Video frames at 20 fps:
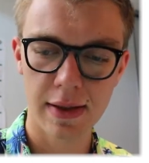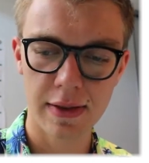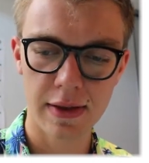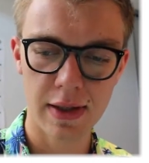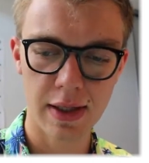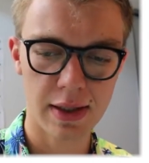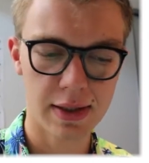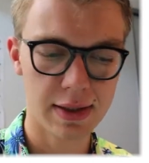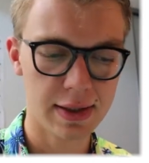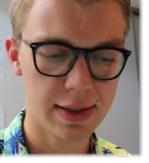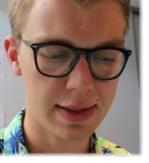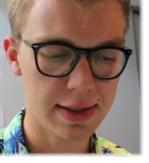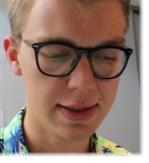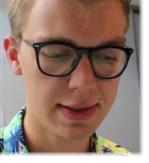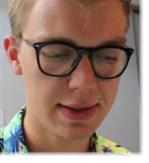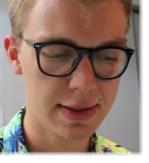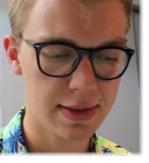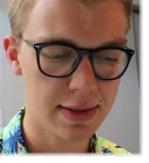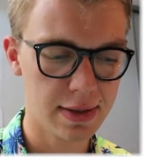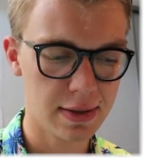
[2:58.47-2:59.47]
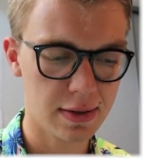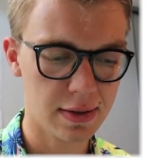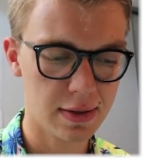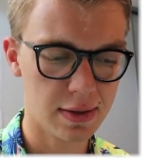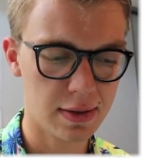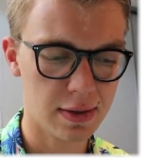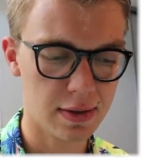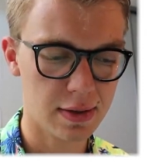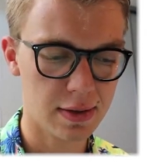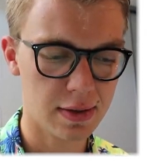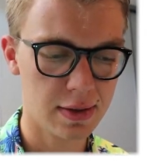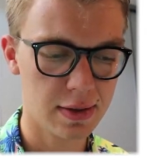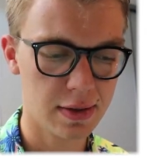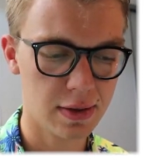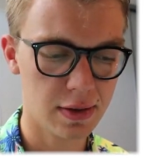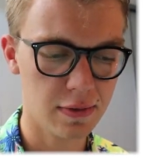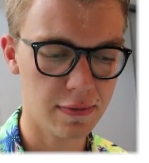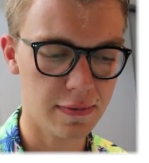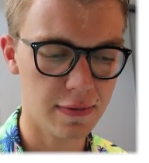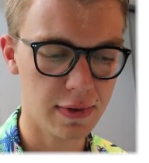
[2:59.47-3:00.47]
the eyes are
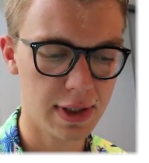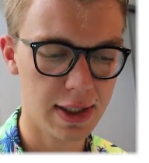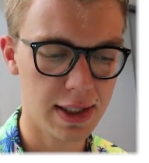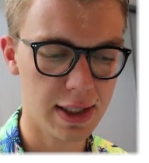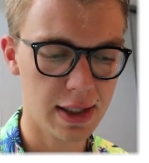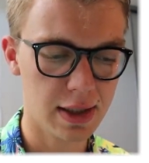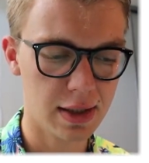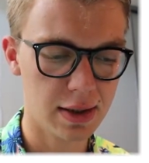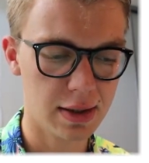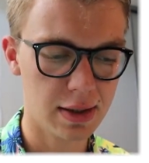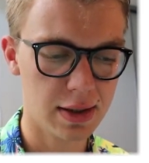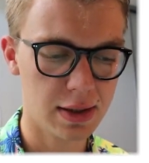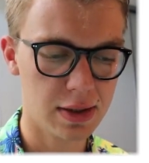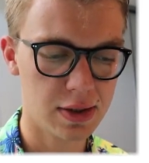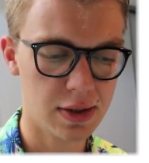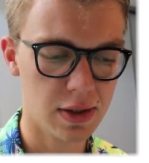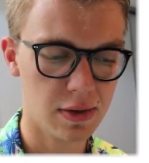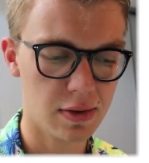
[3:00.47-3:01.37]
overlaying each